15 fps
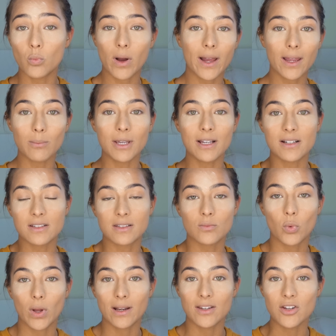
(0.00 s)
Why? Because
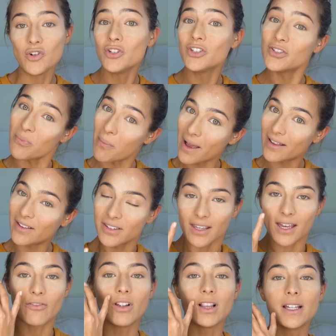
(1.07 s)
when you smile, you
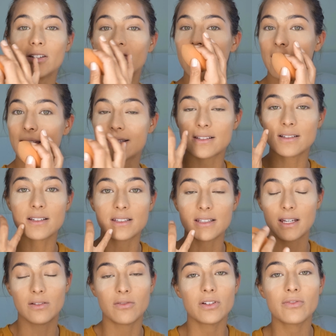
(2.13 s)
have a lot of lines on the
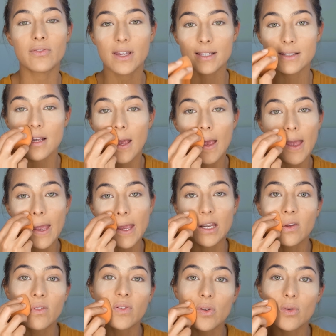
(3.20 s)
side of your face, and
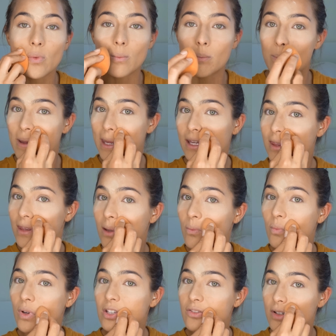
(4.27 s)
if you bake
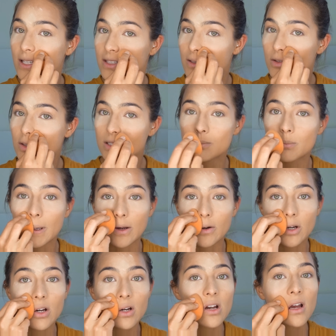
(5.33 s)
them with translucent
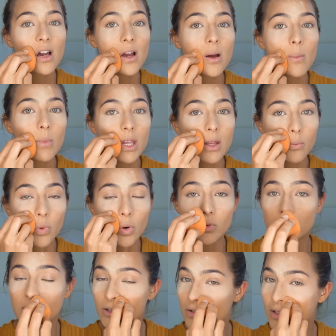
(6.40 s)
powder, it
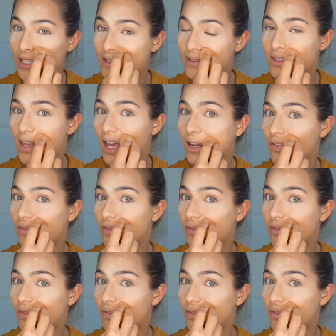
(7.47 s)
won't crease that